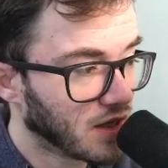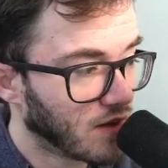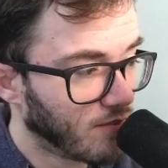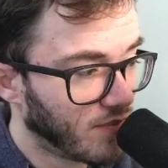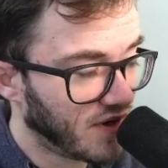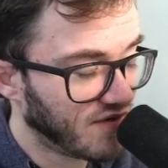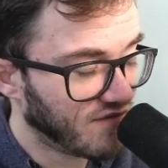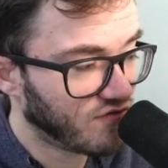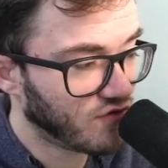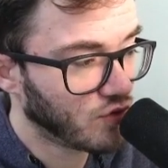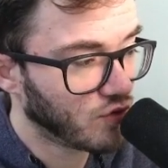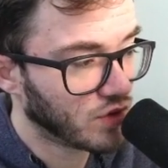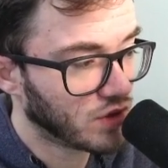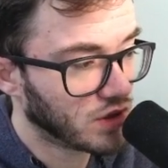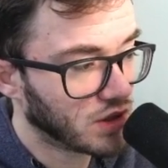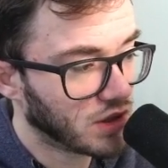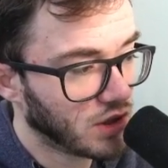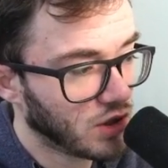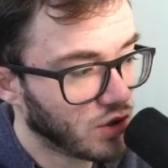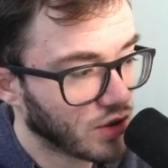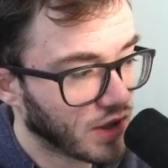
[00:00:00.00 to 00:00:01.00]
But if you
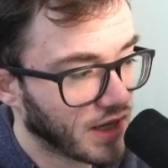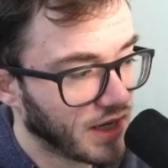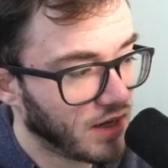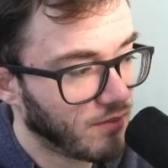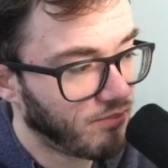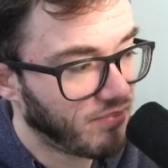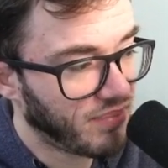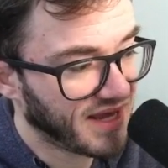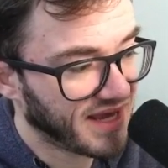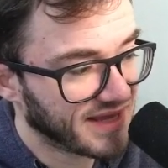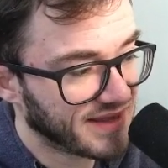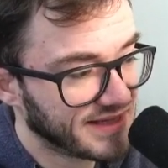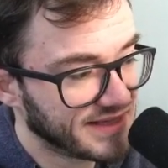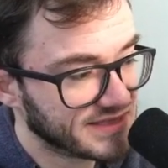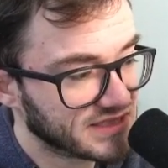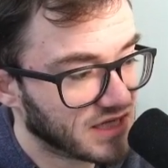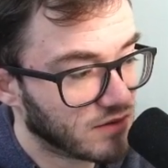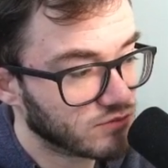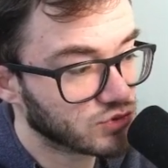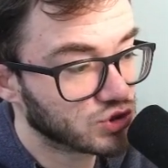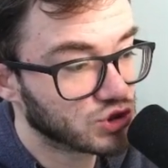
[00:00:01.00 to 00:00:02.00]
were looking at picking these
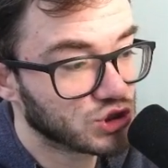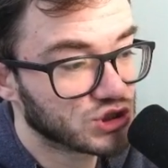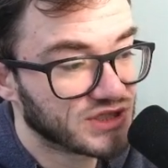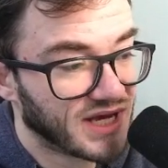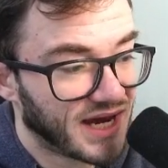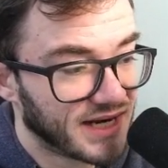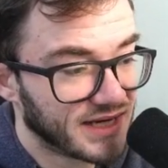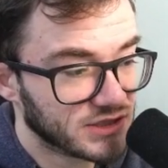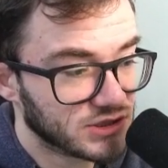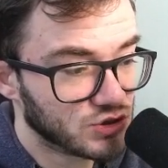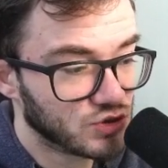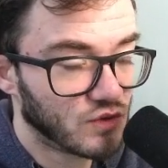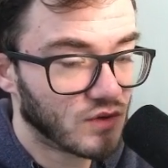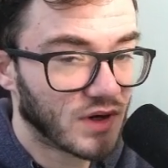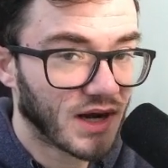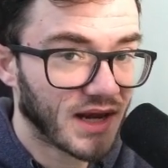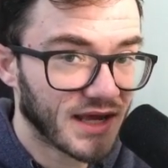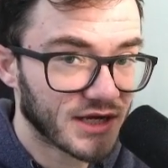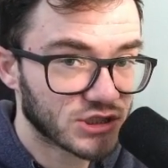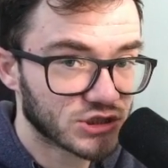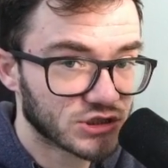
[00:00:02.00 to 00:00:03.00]
up just to add into your
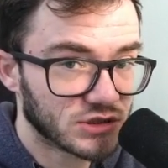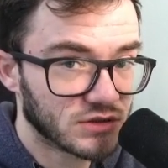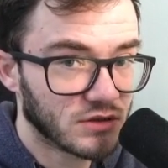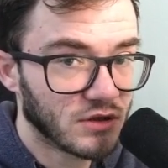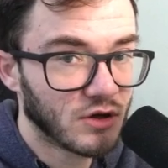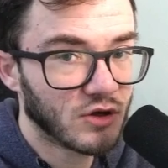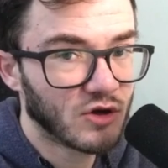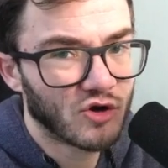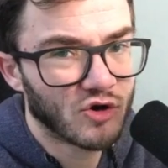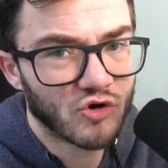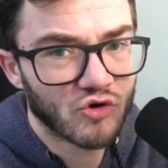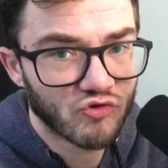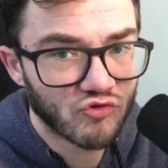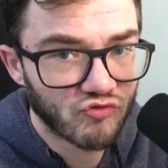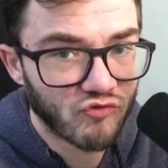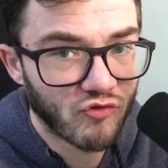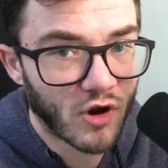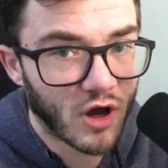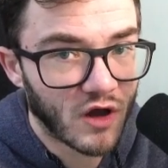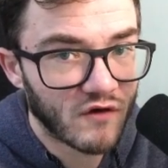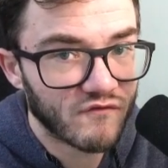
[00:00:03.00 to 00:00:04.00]
collection,
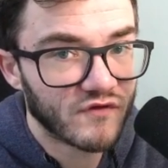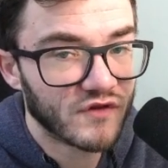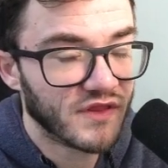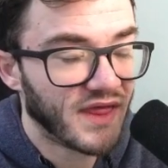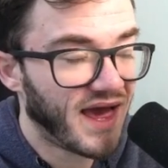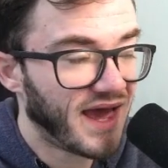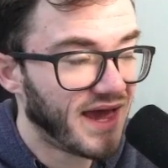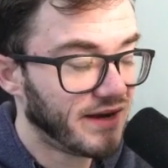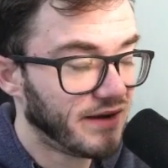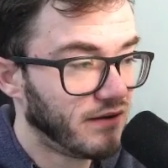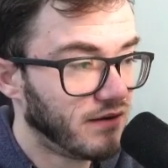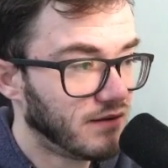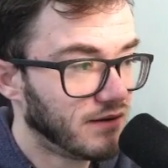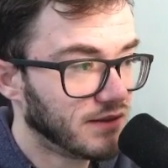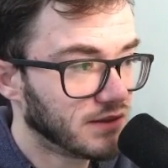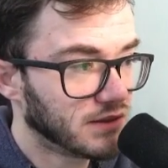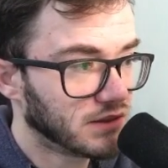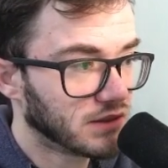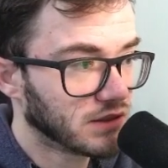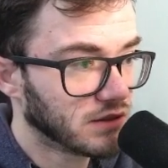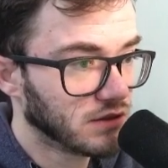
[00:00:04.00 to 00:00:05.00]
rather than,
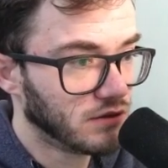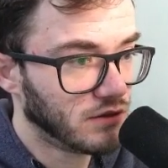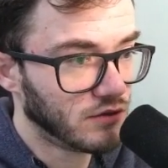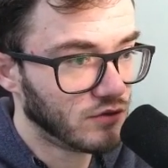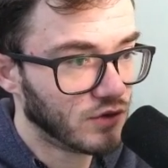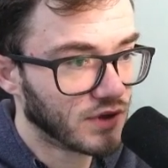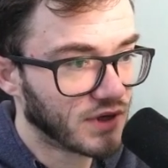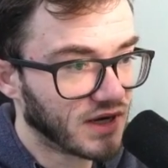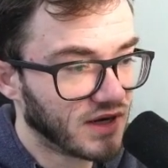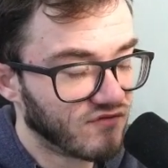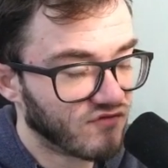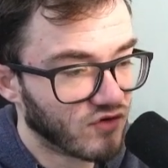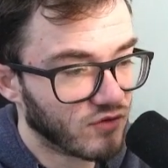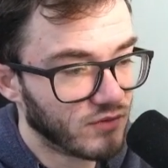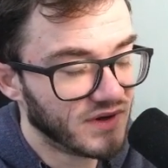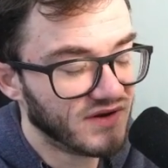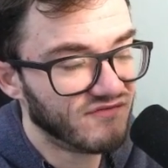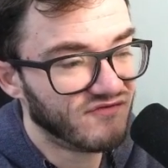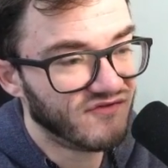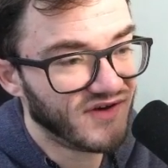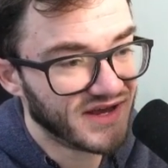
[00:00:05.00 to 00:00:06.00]
looking at it from an
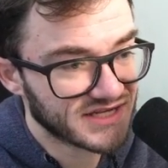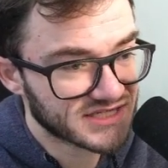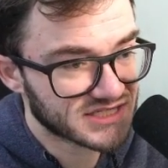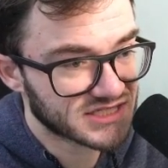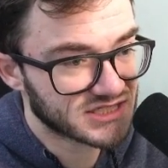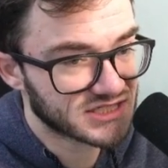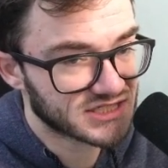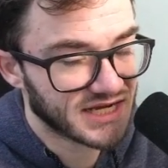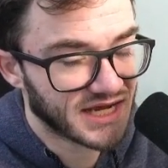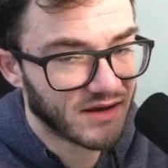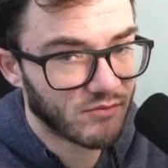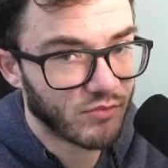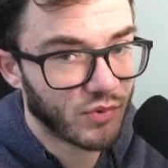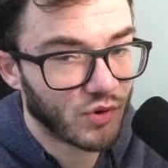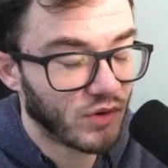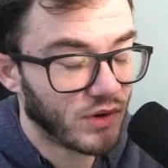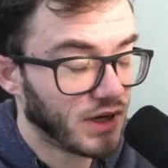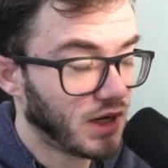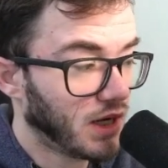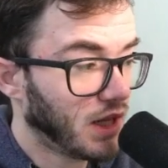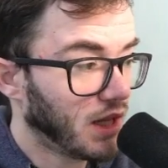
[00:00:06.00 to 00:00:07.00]
invest
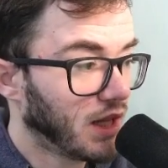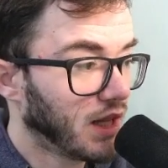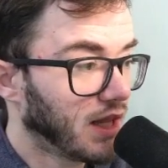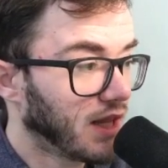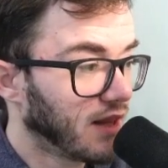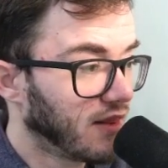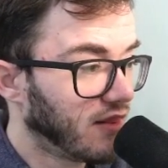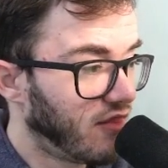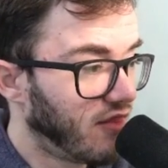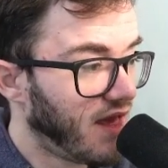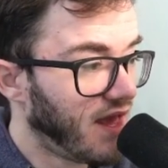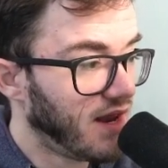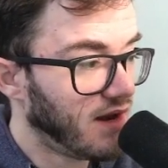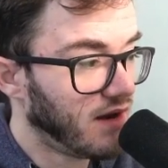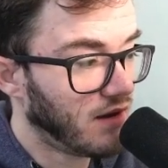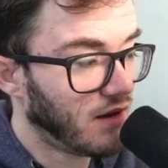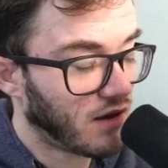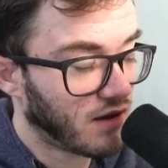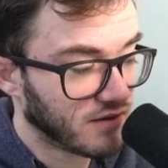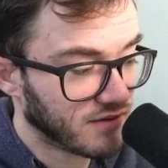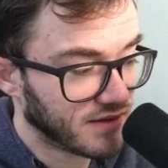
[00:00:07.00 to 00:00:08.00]
standpoint, then
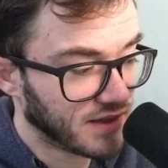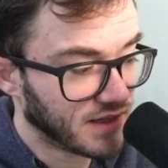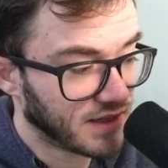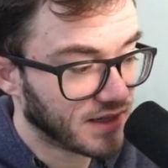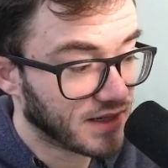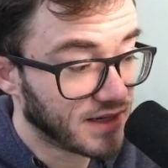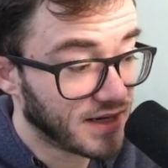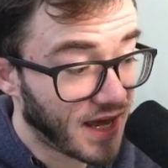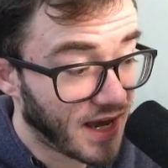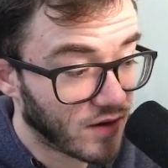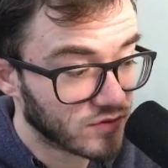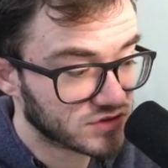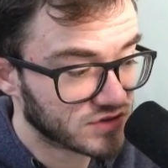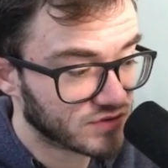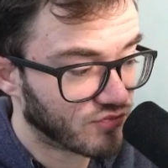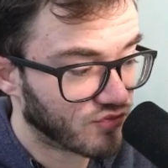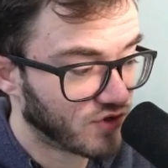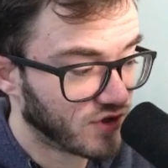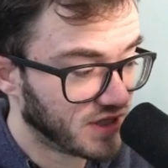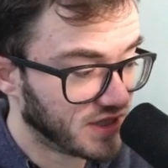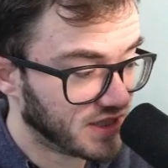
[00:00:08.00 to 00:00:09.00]
I think now is a
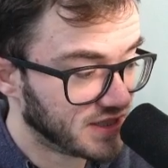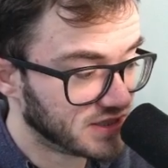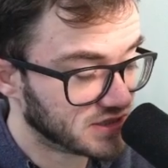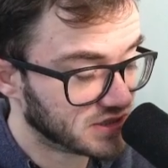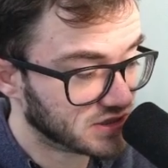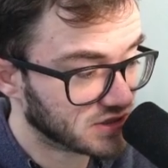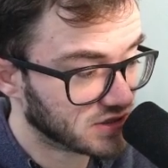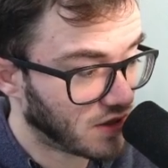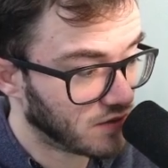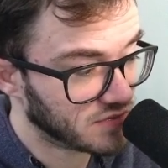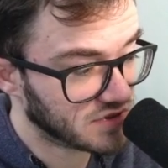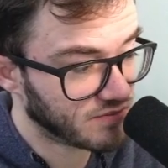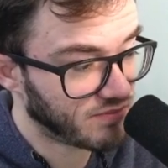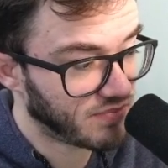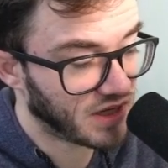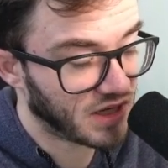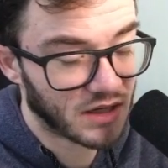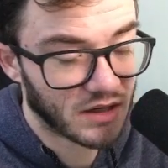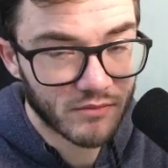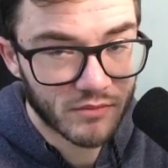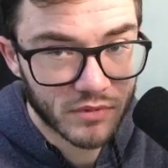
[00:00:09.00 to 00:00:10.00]
pretty decent time to
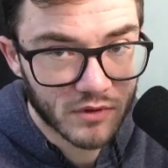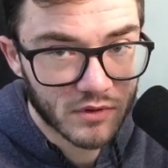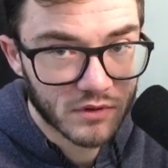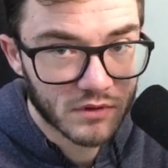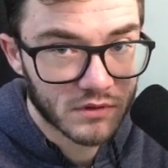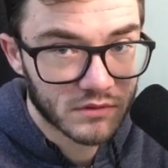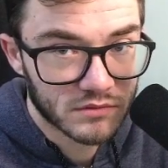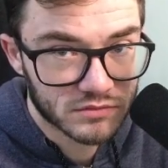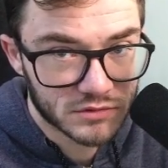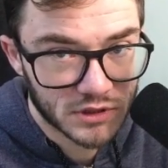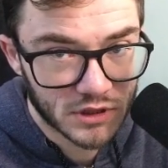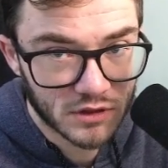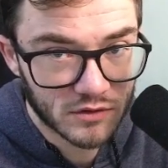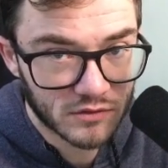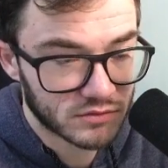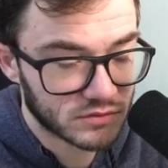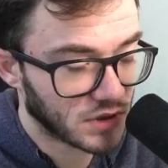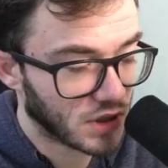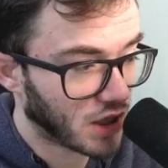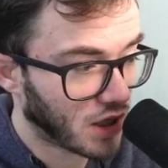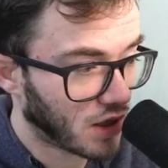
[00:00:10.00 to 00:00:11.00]
pick up,
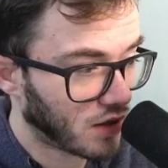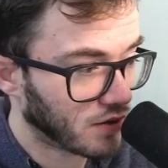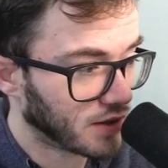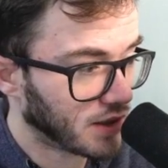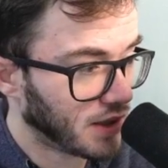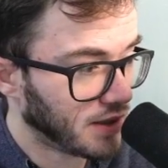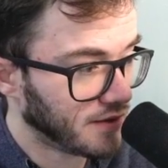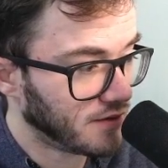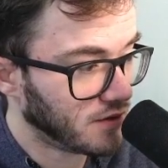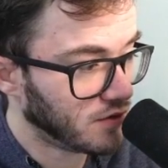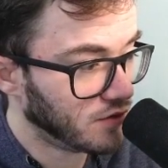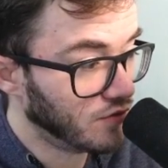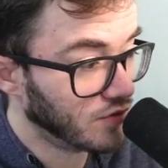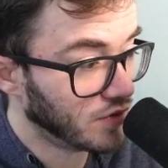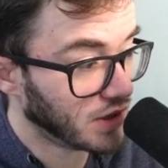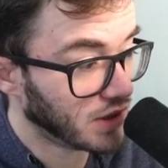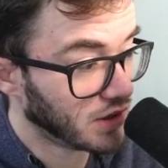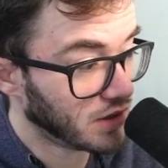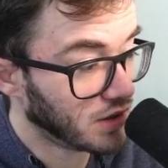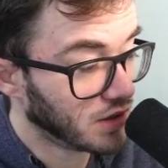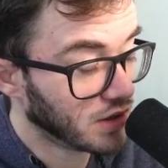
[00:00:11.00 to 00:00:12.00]
a card like the
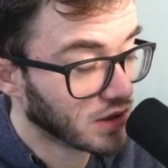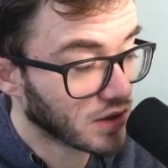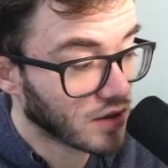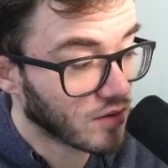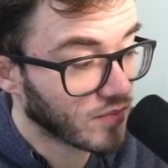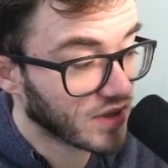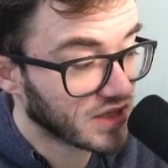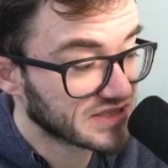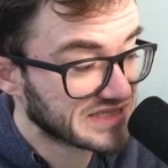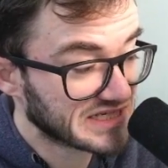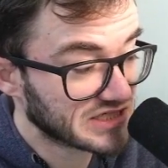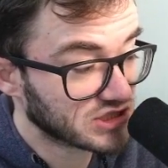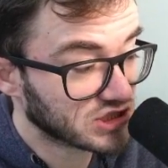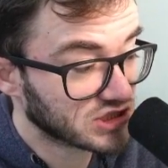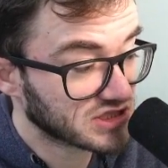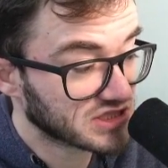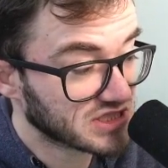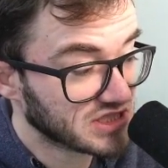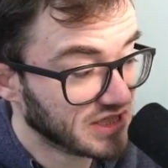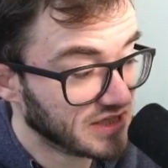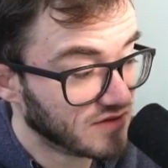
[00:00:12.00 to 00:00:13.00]
Lugia. Because as you
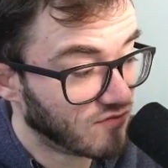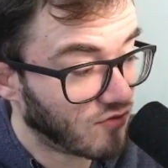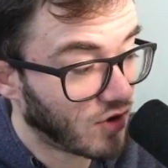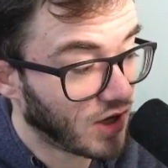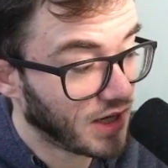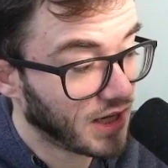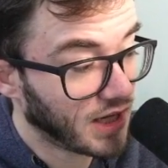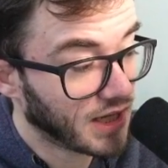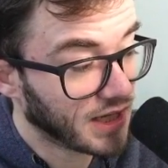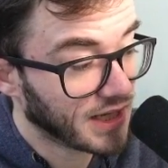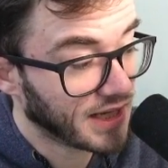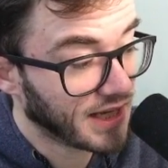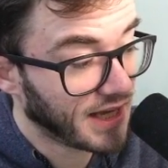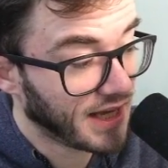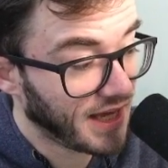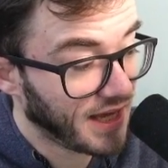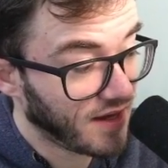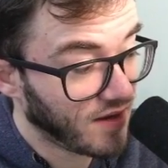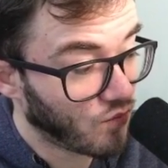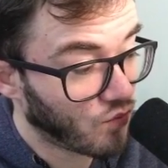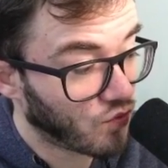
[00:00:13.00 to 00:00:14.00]
can see, right,
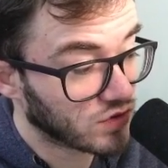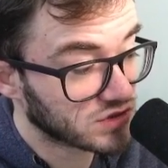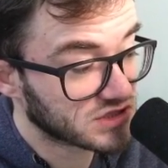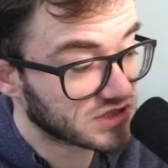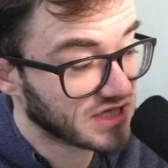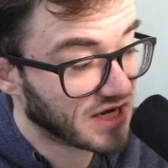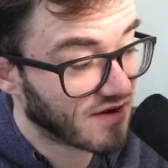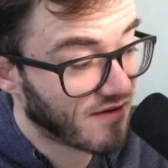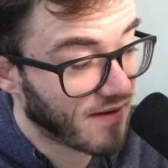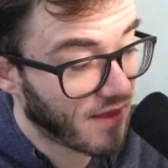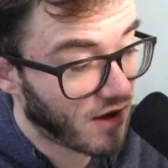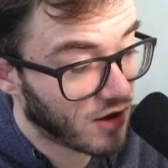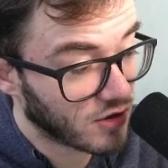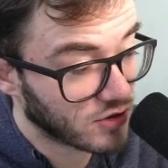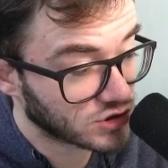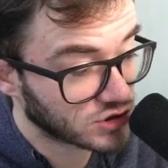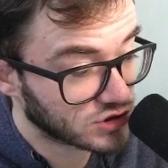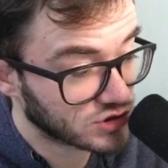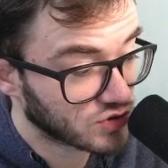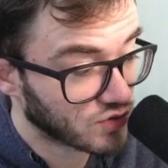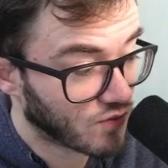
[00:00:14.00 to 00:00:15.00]
it was selling on the
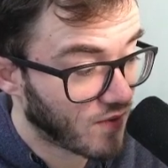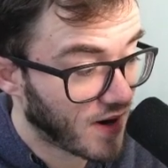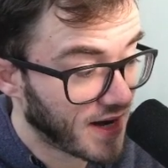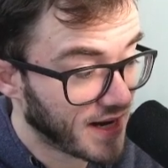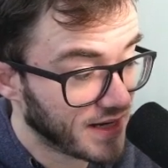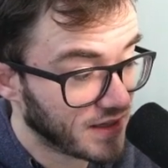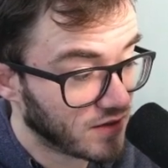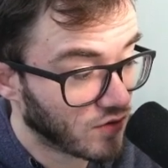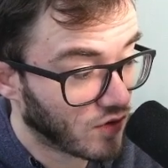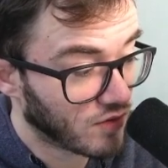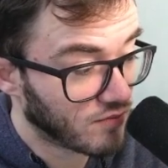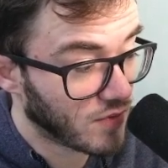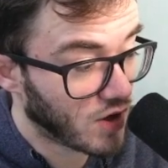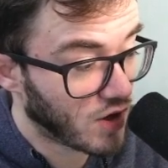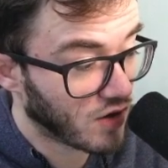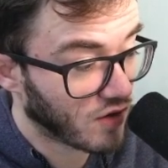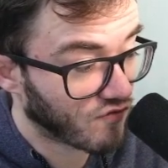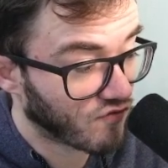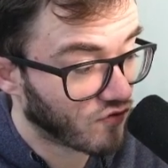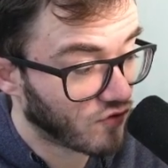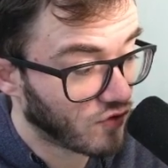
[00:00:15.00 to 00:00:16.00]
$120
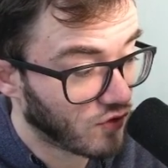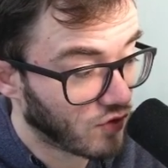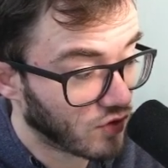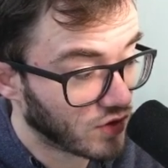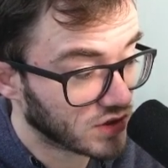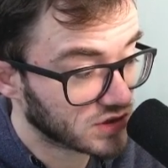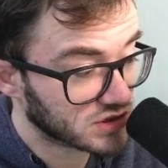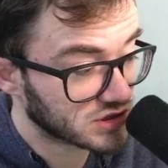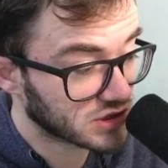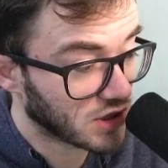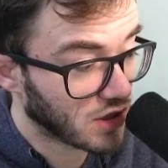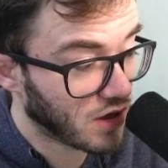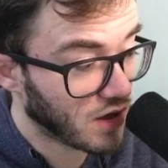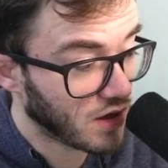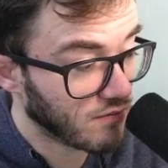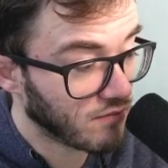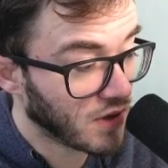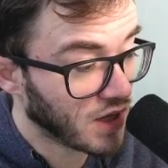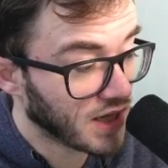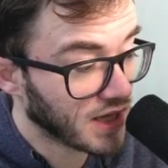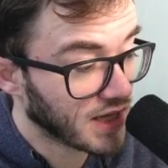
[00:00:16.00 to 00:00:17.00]
mark for the longest
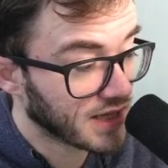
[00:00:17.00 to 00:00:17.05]
time.